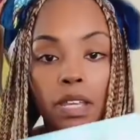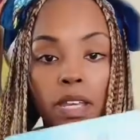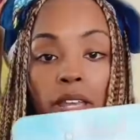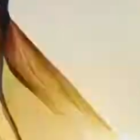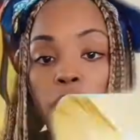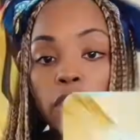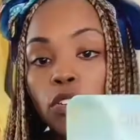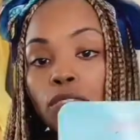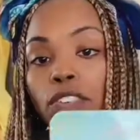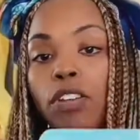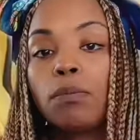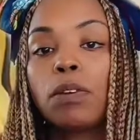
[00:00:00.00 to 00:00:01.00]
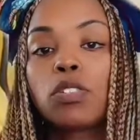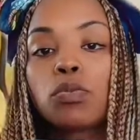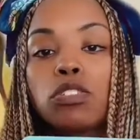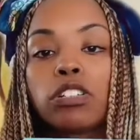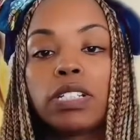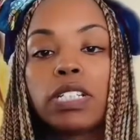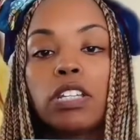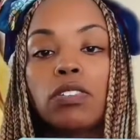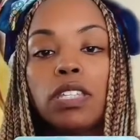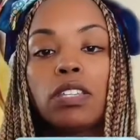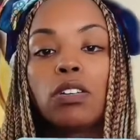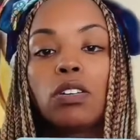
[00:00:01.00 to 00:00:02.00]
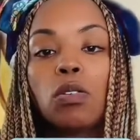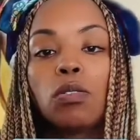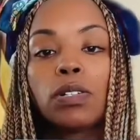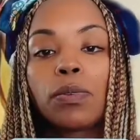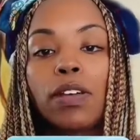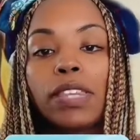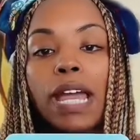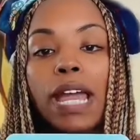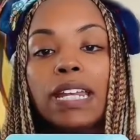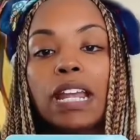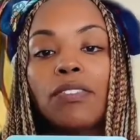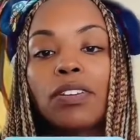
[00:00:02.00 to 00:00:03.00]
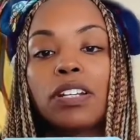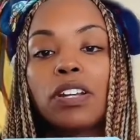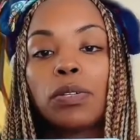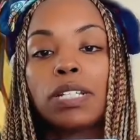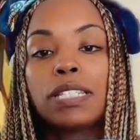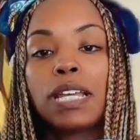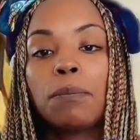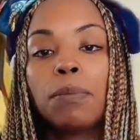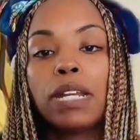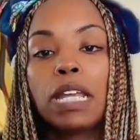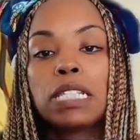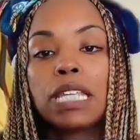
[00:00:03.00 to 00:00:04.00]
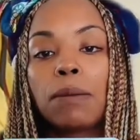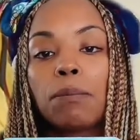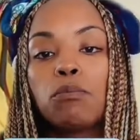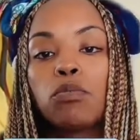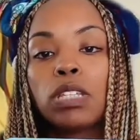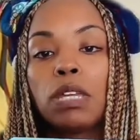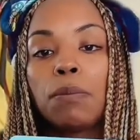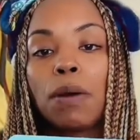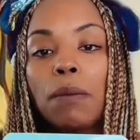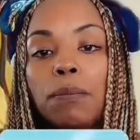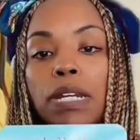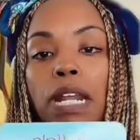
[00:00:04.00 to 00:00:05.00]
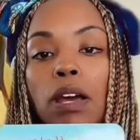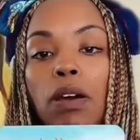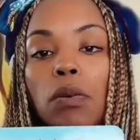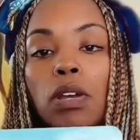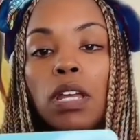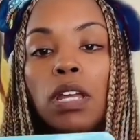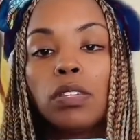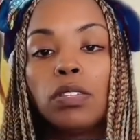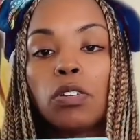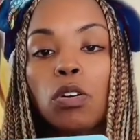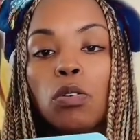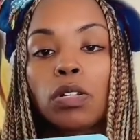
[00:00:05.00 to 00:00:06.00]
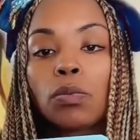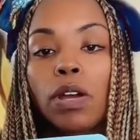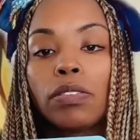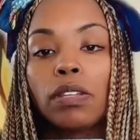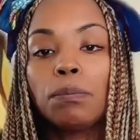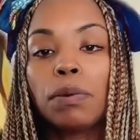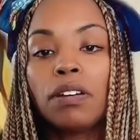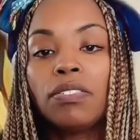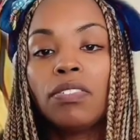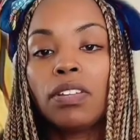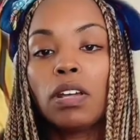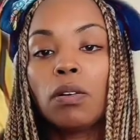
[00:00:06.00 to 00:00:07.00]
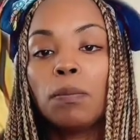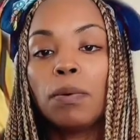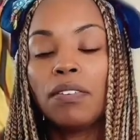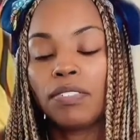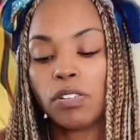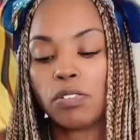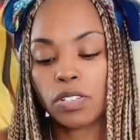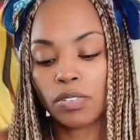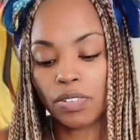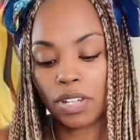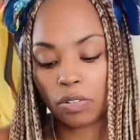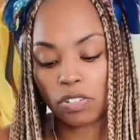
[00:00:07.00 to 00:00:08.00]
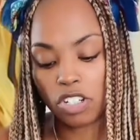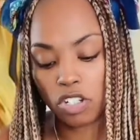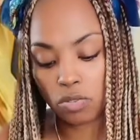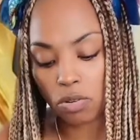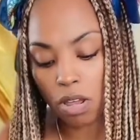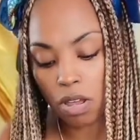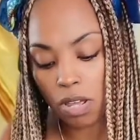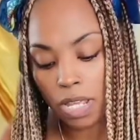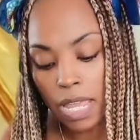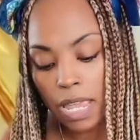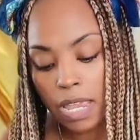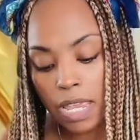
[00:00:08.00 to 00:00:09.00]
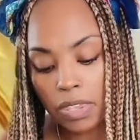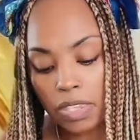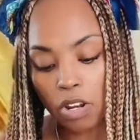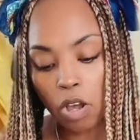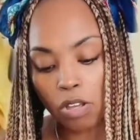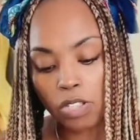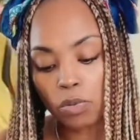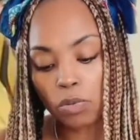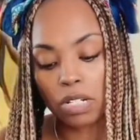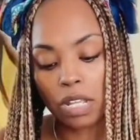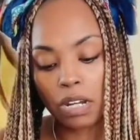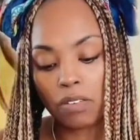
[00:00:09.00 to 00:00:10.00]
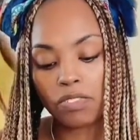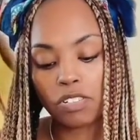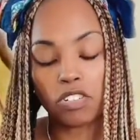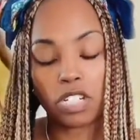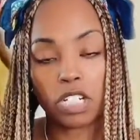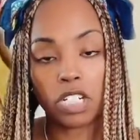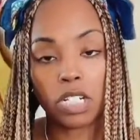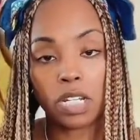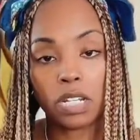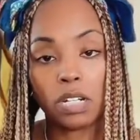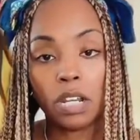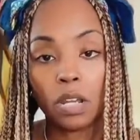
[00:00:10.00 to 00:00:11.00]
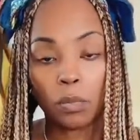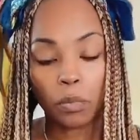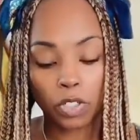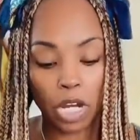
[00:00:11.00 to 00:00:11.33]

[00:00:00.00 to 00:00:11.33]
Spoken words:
and that you're very much royalty. You see the gold around that? I never noticed that, but it's like really popping out. The gold around the buffalo. Buffaloes are very strong. And then also a native tradition, which